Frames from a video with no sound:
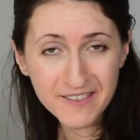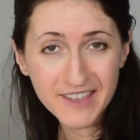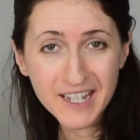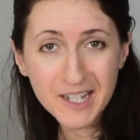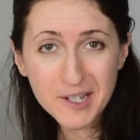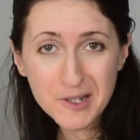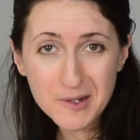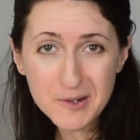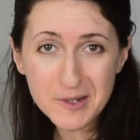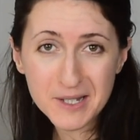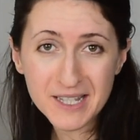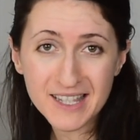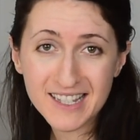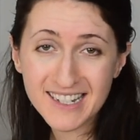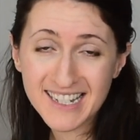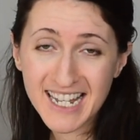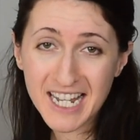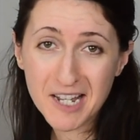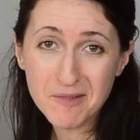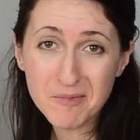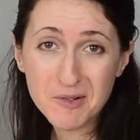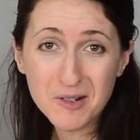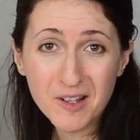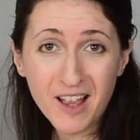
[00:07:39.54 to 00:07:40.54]
that they use at the
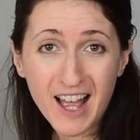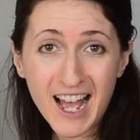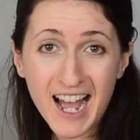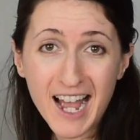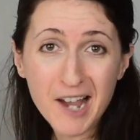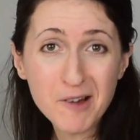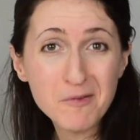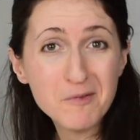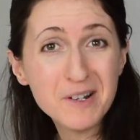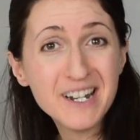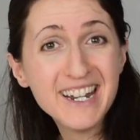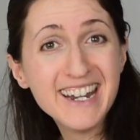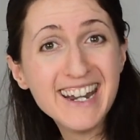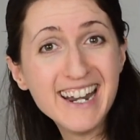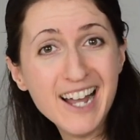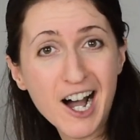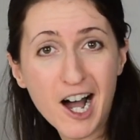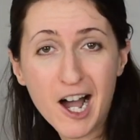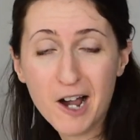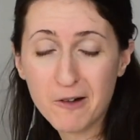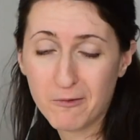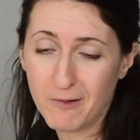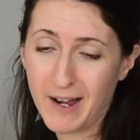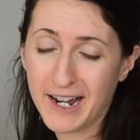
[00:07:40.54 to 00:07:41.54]
table, I would
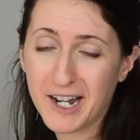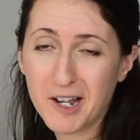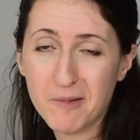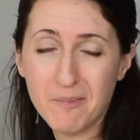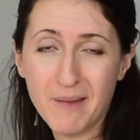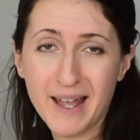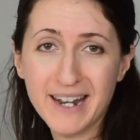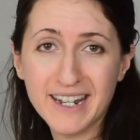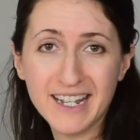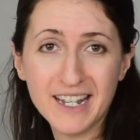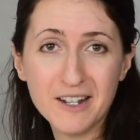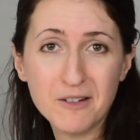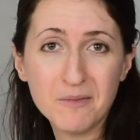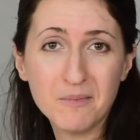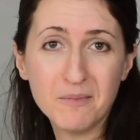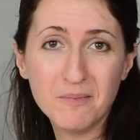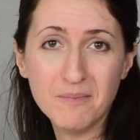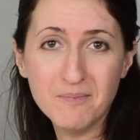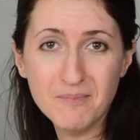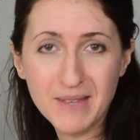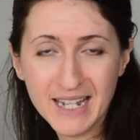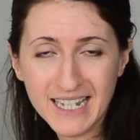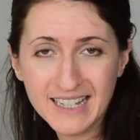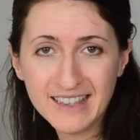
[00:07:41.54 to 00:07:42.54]
not recommend it,
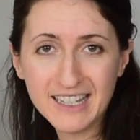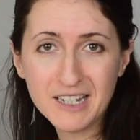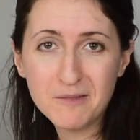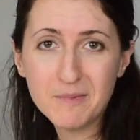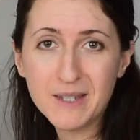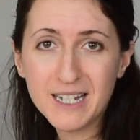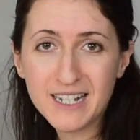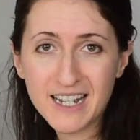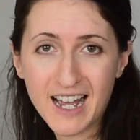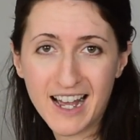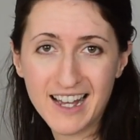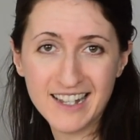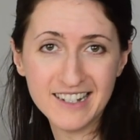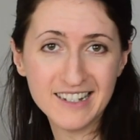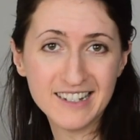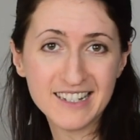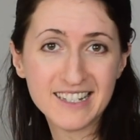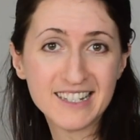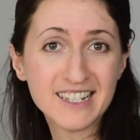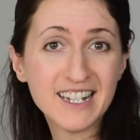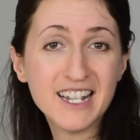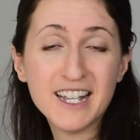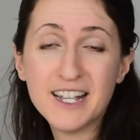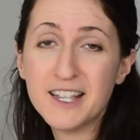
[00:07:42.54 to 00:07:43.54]
mainly
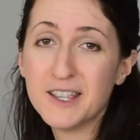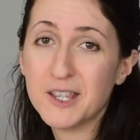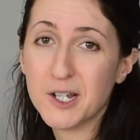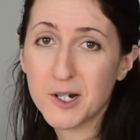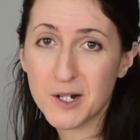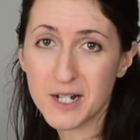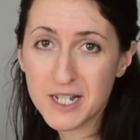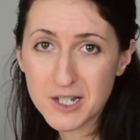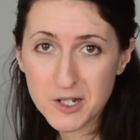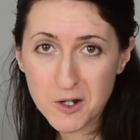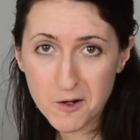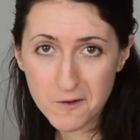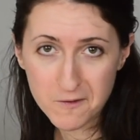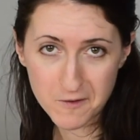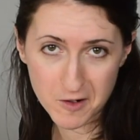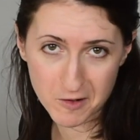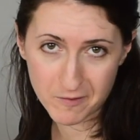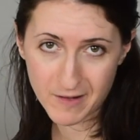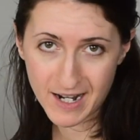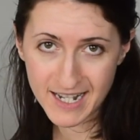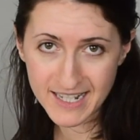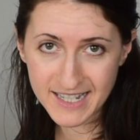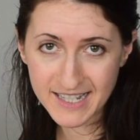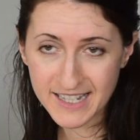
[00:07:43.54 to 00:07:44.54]
because there is no
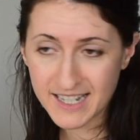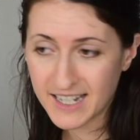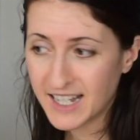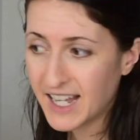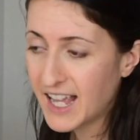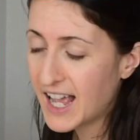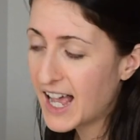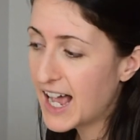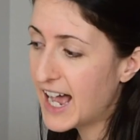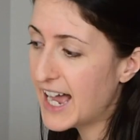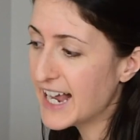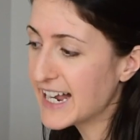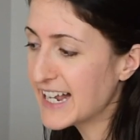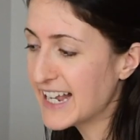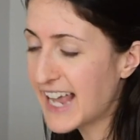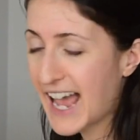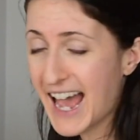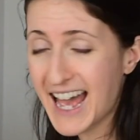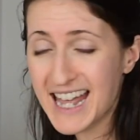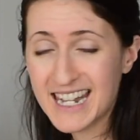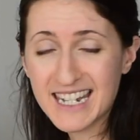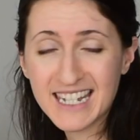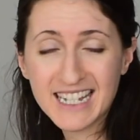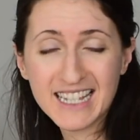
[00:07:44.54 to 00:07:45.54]
footrest.
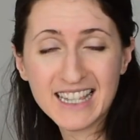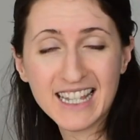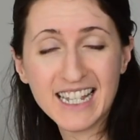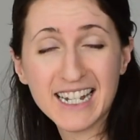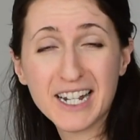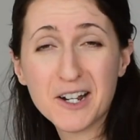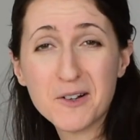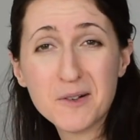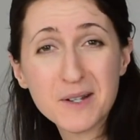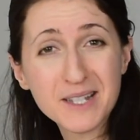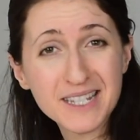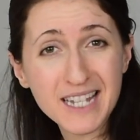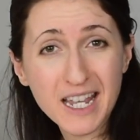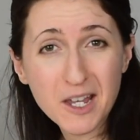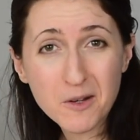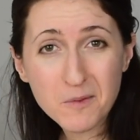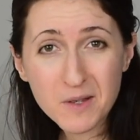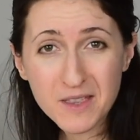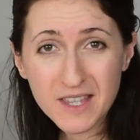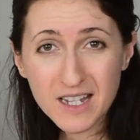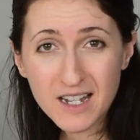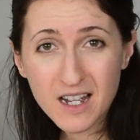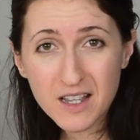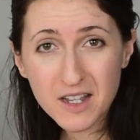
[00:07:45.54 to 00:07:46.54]
Again, like I was saying
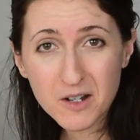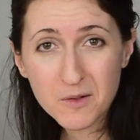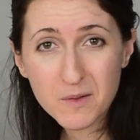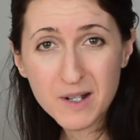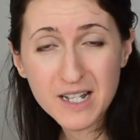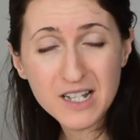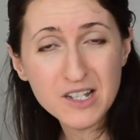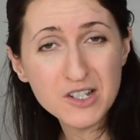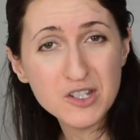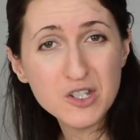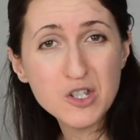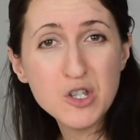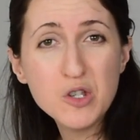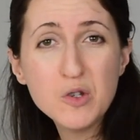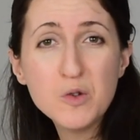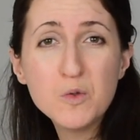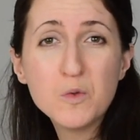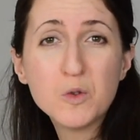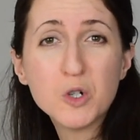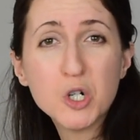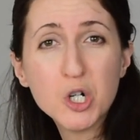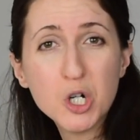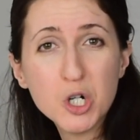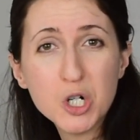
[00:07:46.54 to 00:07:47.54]
with the other ones,
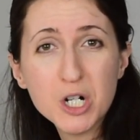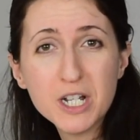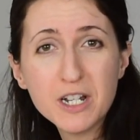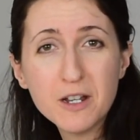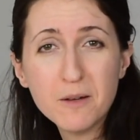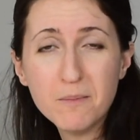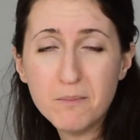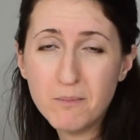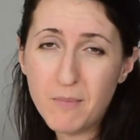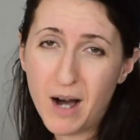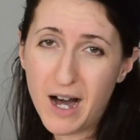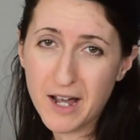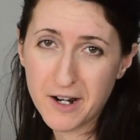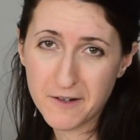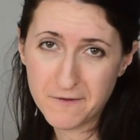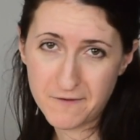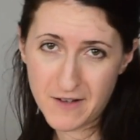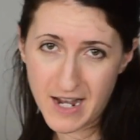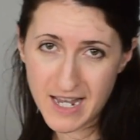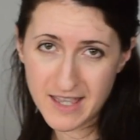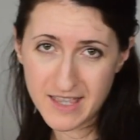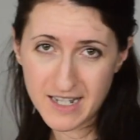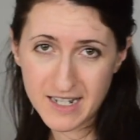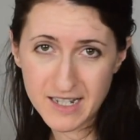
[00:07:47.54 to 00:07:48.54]
you could
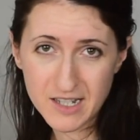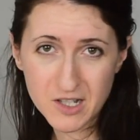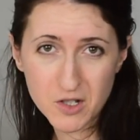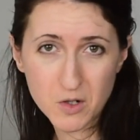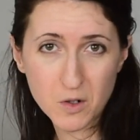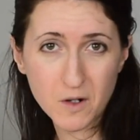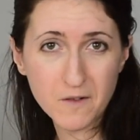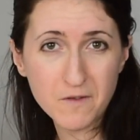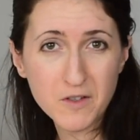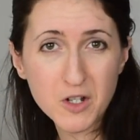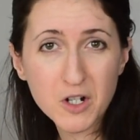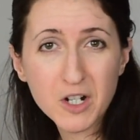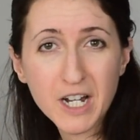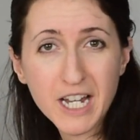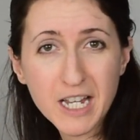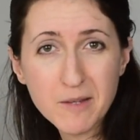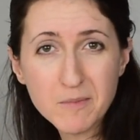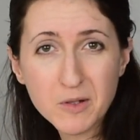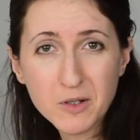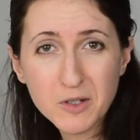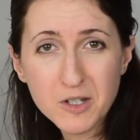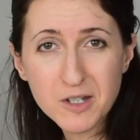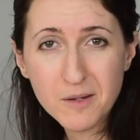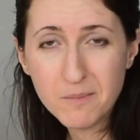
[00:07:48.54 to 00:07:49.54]
modify this. So if you're
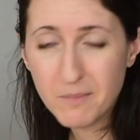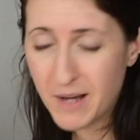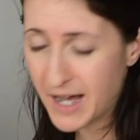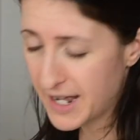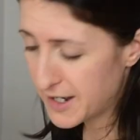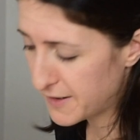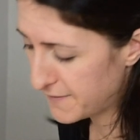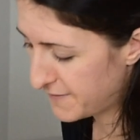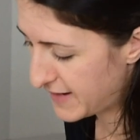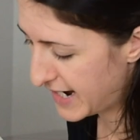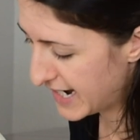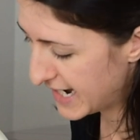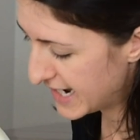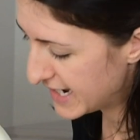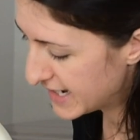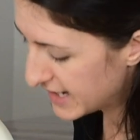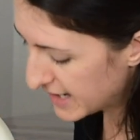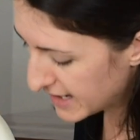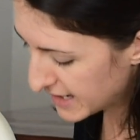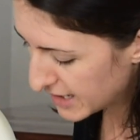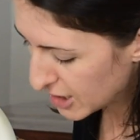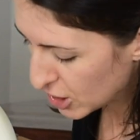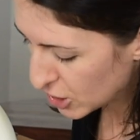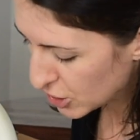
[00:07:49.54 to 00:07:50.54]
able to modify
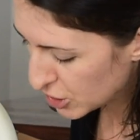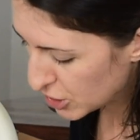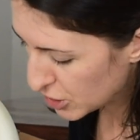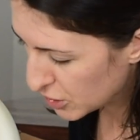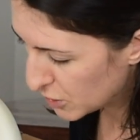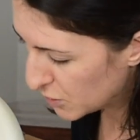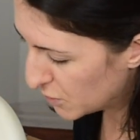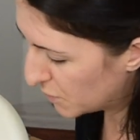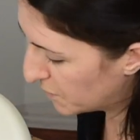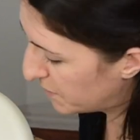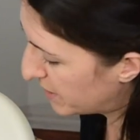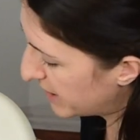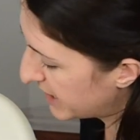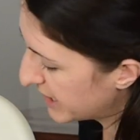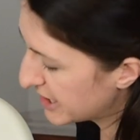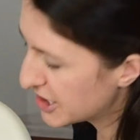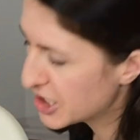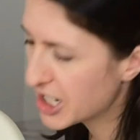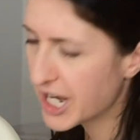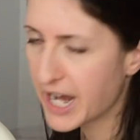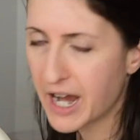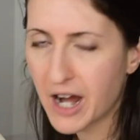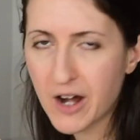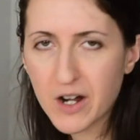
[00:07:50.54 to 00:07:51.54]
it to put a
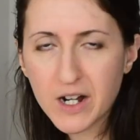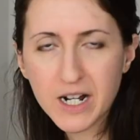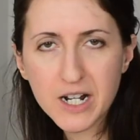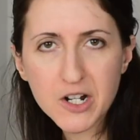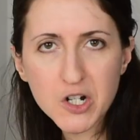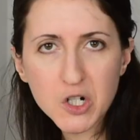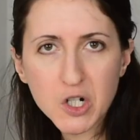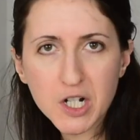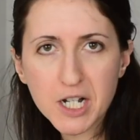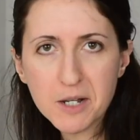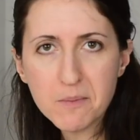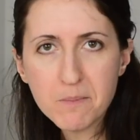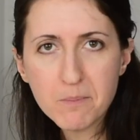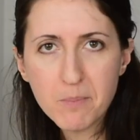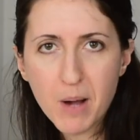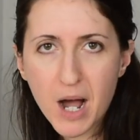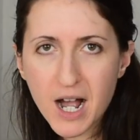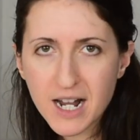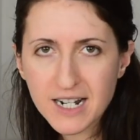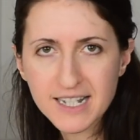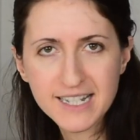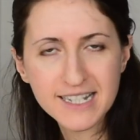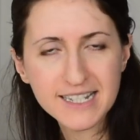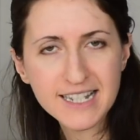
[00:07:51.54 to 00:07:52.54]
chair under it,
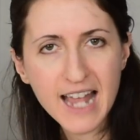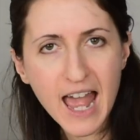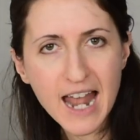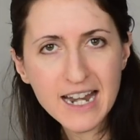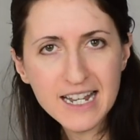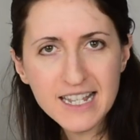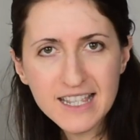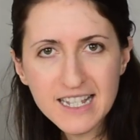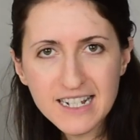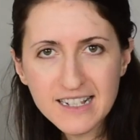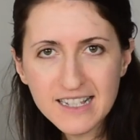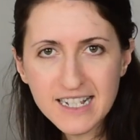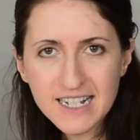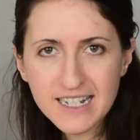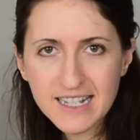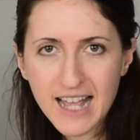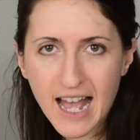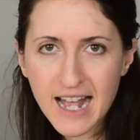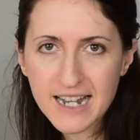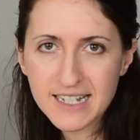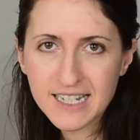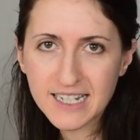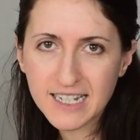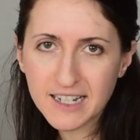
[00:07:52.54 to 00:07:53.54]
boxes, anything like
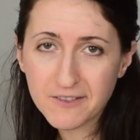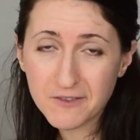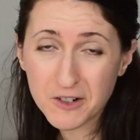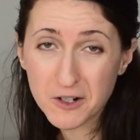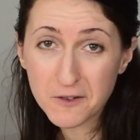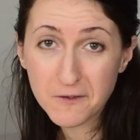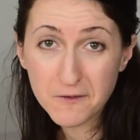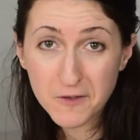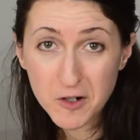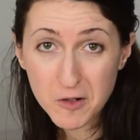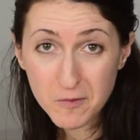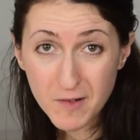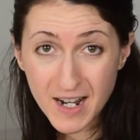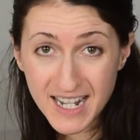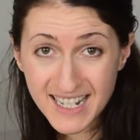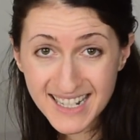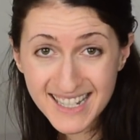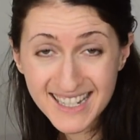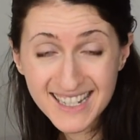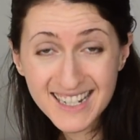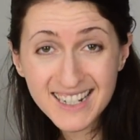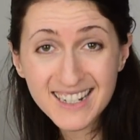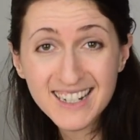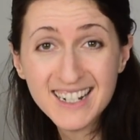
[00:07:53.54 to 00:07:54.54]
that to give it a
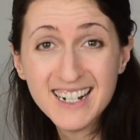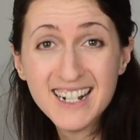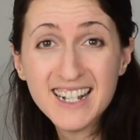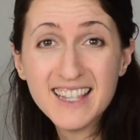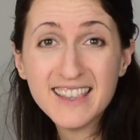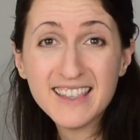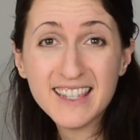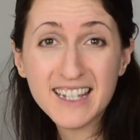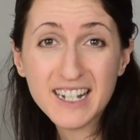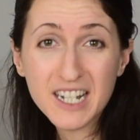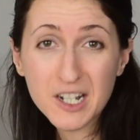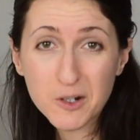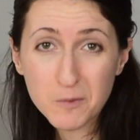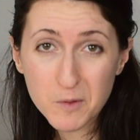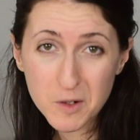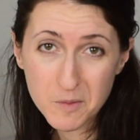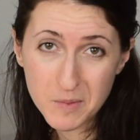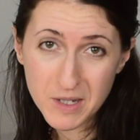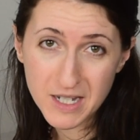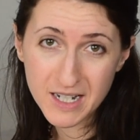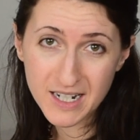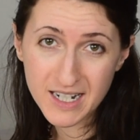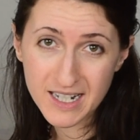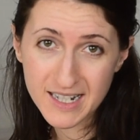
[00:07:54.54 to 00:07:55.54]
footrest, then it
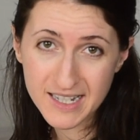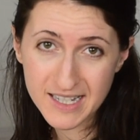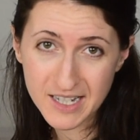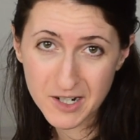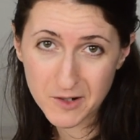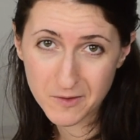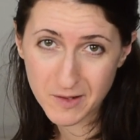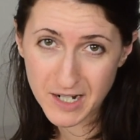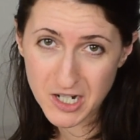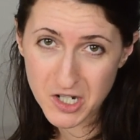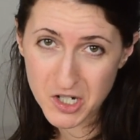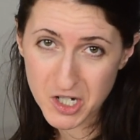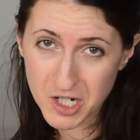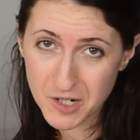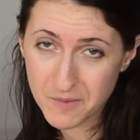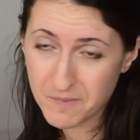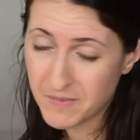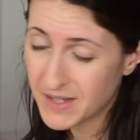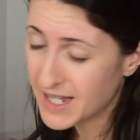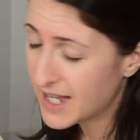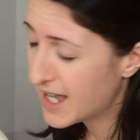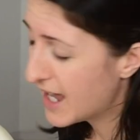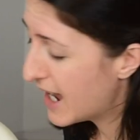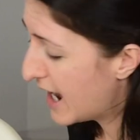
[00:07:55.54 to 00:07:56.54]
would be a
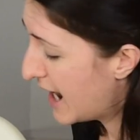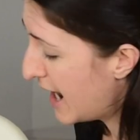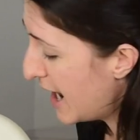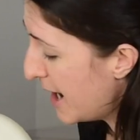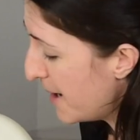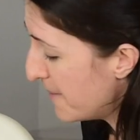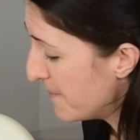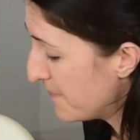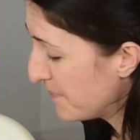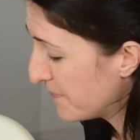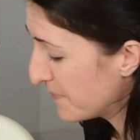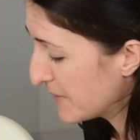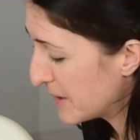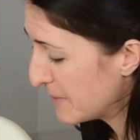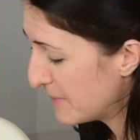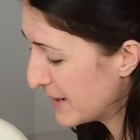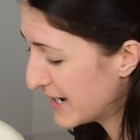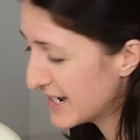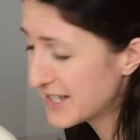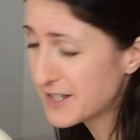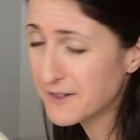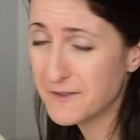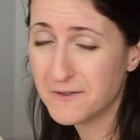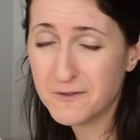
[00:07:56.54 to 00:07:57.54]
consideration.
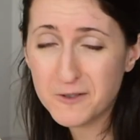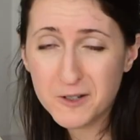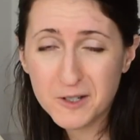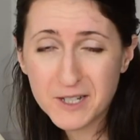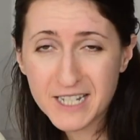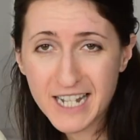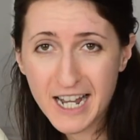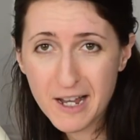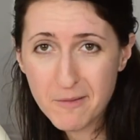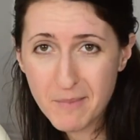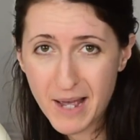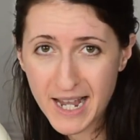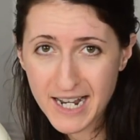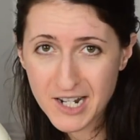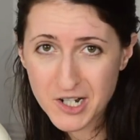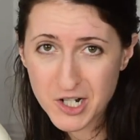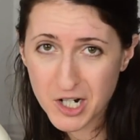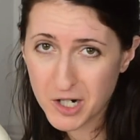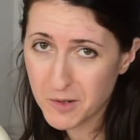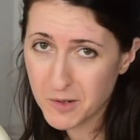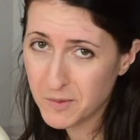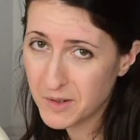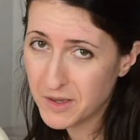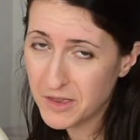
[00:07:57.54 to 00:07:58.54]
But as a full-time high
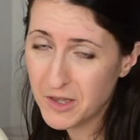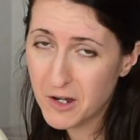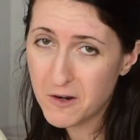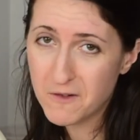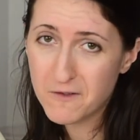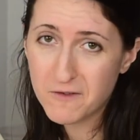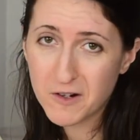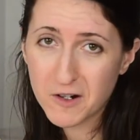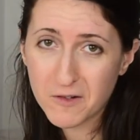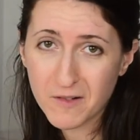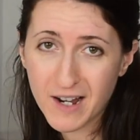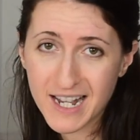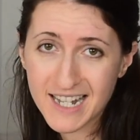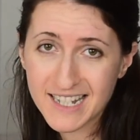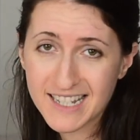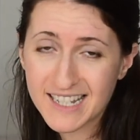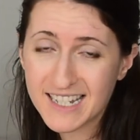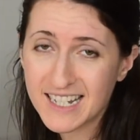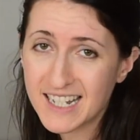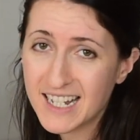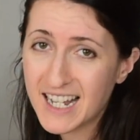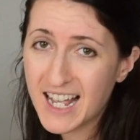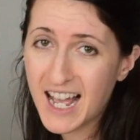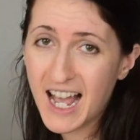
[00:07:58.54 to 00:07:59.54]
chair with no
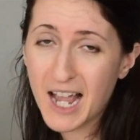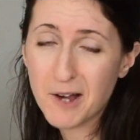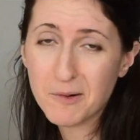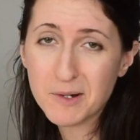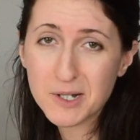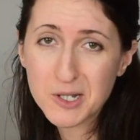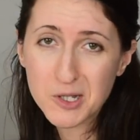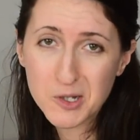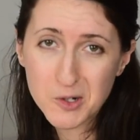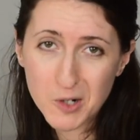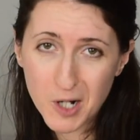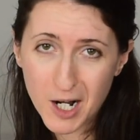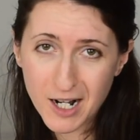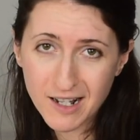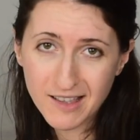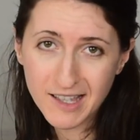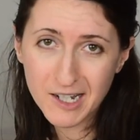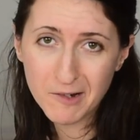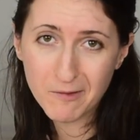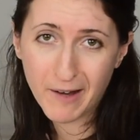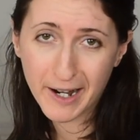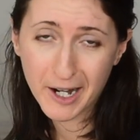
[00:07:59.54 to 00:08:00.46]
footrest, I would strongly